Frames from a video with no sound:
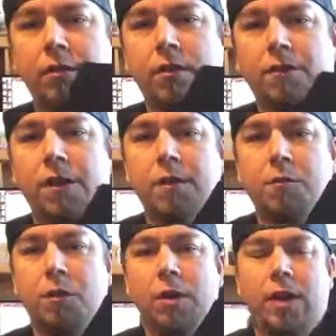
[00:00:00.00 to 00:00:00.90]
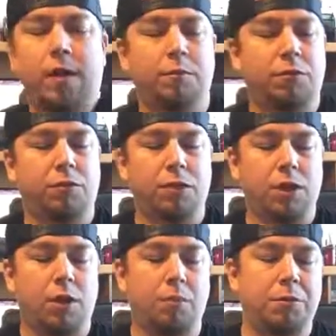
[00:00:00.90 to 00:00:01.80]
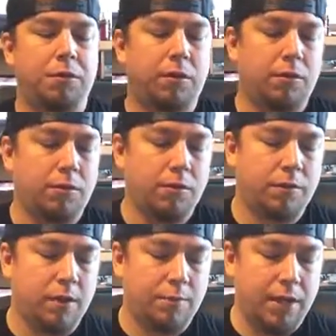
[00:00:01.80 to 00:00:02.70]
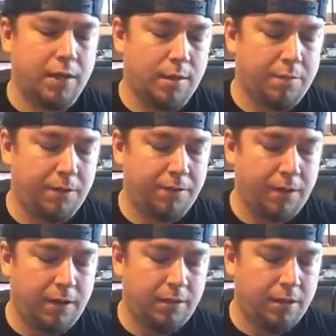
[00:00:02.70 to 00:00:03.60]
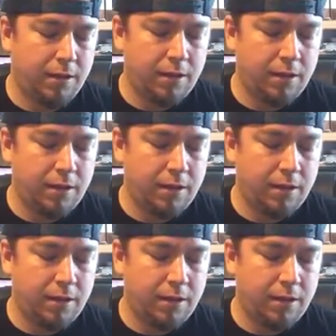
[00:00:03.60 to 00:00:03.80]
So if I get more games, which I hope to do once I get back on my feet,